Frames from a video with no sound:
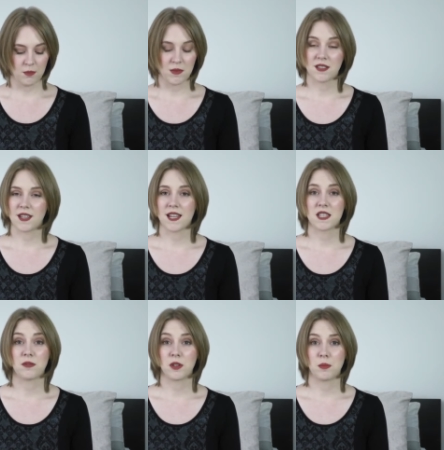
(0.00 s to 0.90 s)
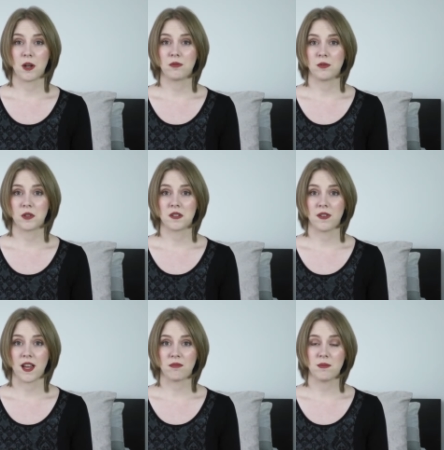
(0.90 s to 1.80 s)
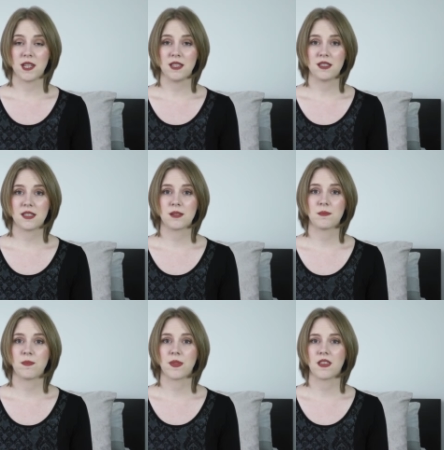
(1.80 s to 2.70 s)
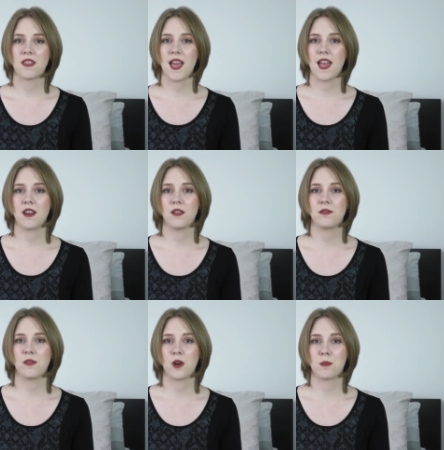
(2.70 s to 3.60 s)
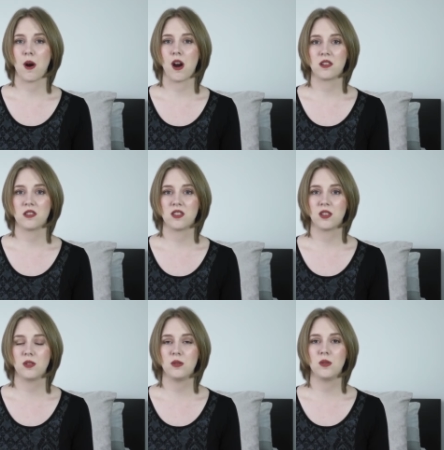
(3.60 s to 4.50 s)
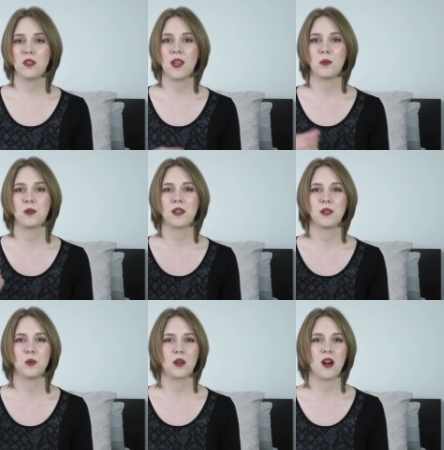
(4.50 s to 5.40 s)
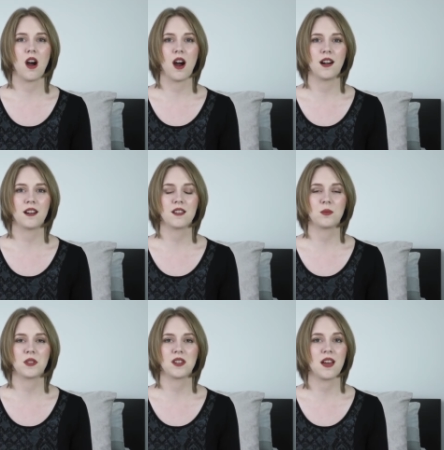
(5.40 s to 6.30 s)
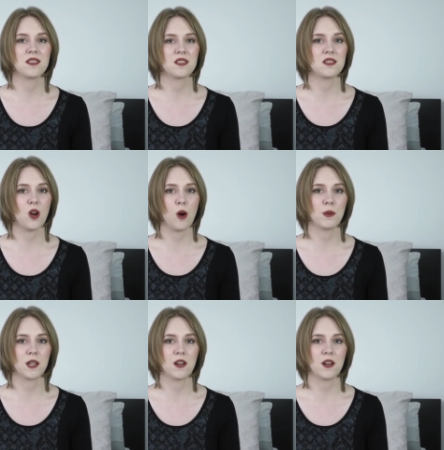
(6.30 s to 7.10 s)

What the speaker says: This lasts for about 4 to 5 minutes. Then for part two, they will give you a card which has a topic